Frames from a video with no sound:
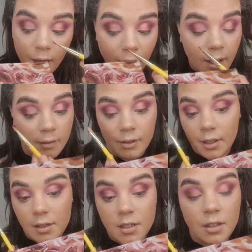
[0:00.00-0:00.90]

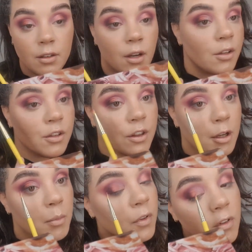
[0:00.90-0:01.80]
haven't touched
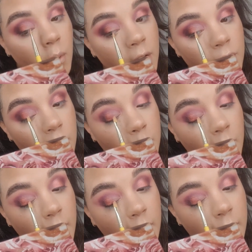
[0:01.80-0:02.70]
them or swatched them or
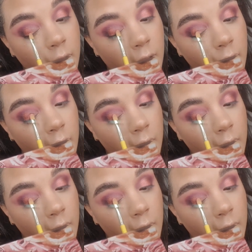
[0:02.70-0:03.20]
anything.